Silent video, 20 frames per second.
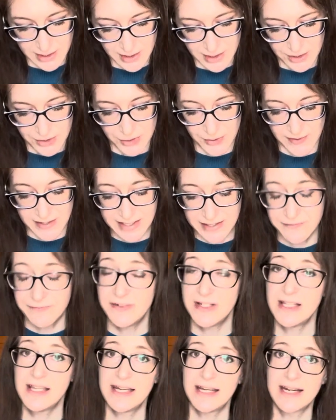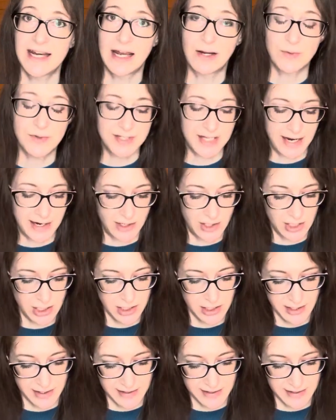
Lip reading: So they can feel like an outsider.